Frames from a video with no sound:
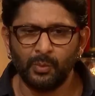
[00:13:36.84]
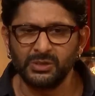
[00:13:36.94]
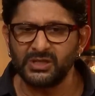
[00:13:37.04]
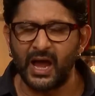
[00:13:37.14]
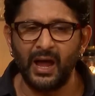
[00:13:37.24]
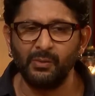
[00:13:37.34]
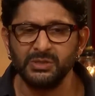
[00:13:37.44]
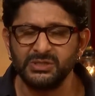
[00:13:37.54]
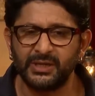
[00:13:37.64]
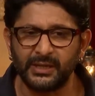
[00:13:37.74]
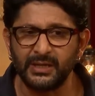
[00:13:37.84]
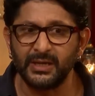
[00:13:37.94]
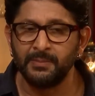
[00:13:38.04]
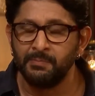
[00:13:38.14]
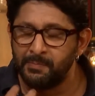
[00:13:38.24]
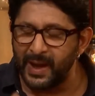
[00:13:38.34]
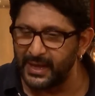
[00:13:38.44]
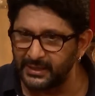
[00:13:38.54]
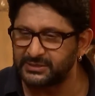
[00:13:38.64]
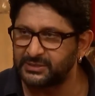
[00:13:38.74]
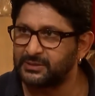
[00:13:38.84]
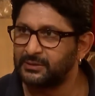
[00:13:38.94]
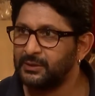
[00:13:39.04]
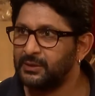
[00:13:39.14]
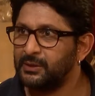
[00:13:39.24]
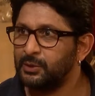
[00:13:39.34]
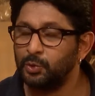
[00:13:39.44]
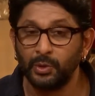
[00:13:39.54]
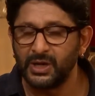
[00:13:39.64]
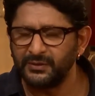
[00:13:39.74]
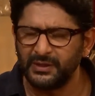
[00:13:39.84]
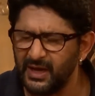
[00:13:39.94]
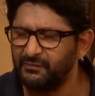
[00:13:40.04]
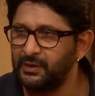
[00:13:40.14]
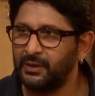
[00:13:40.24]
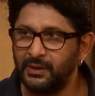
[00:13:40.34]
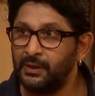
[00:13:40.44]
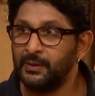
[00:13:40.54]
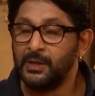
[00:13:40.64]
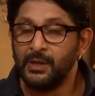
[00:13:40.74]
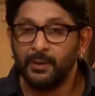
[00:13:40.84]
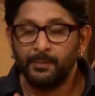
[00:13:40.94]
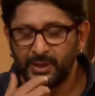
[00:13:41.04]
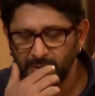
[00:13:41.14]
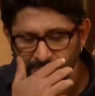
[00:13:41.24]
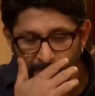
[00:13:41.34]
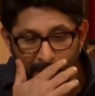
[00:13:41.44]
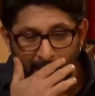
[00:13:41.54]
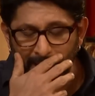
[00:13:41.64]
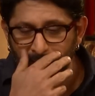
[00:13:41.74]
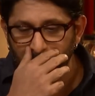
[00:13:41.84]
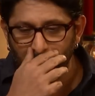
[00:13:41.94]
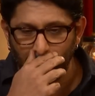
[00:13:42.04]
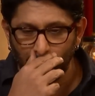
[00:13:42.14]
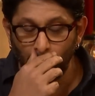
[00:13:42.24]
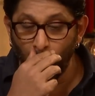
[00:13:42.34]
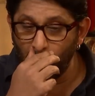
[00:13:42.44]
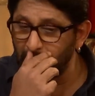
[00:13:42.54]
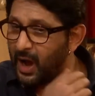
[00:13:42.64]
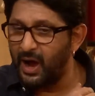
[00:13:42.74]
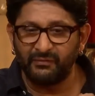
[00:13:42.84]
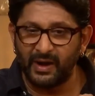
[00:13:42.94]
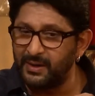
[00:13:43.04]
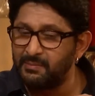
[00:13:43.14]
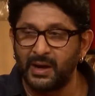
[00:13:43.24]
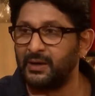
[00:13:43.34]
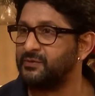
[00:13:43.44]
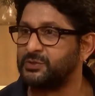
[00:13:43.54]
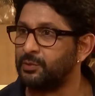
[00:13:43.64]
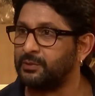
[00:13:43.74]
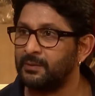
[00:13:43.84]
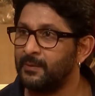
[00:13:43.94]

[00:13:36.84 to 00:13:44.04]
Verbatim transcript: was I was getting embarrassed to another level. Mm -hmm because my uh, lower half had a mind of its own.